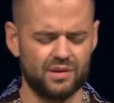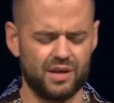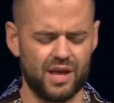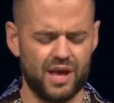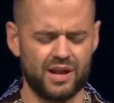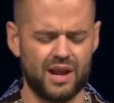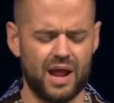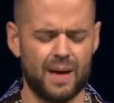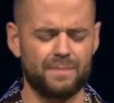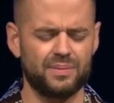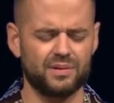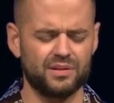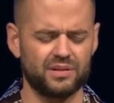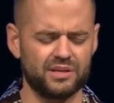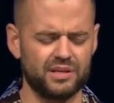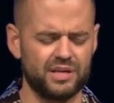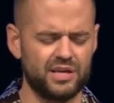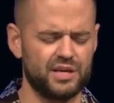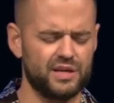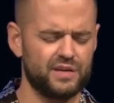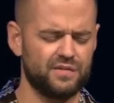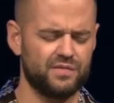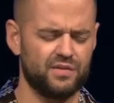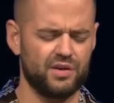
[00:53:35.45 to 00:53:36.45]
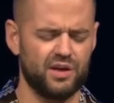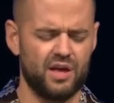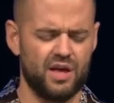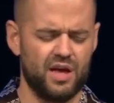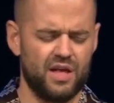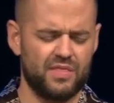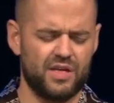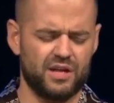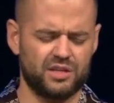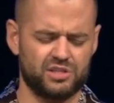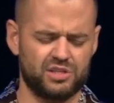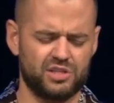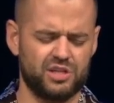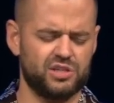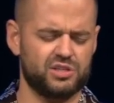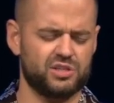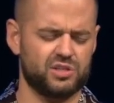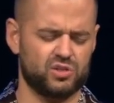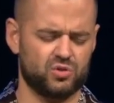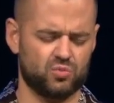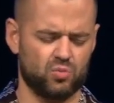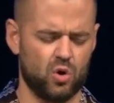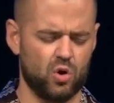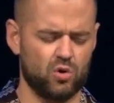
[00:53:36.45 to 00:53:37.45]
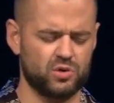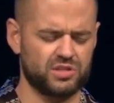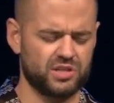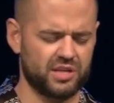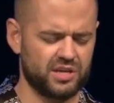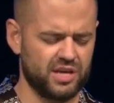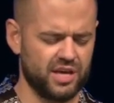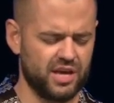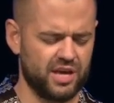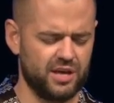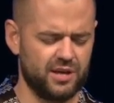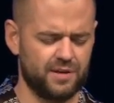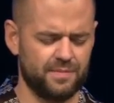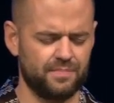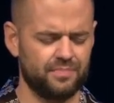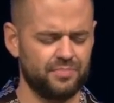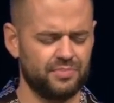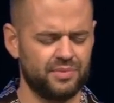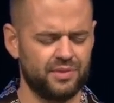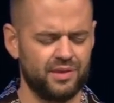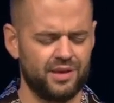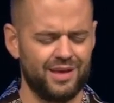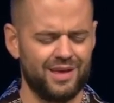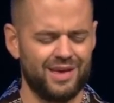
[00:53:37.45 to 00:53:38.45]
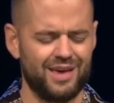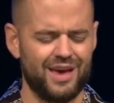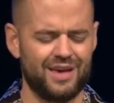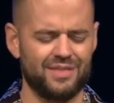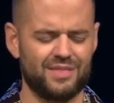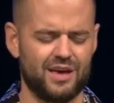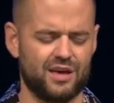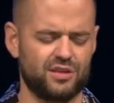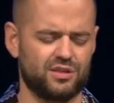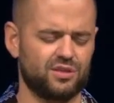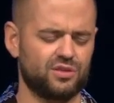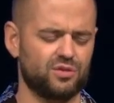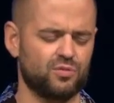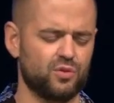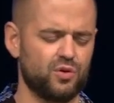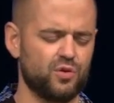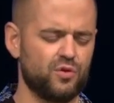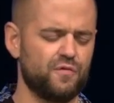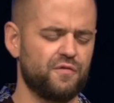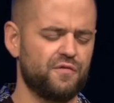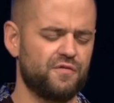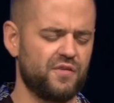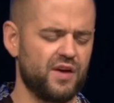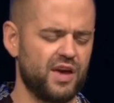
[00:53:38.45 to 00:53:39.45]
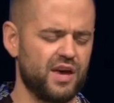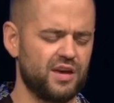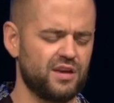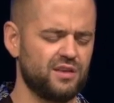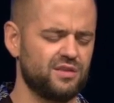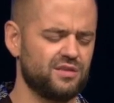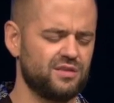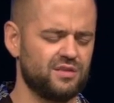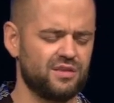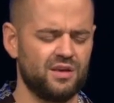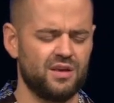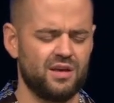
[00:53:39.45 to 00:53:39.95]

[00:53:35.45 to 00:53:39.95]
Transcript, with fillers: And I believe that Jesus rose again, and that through faith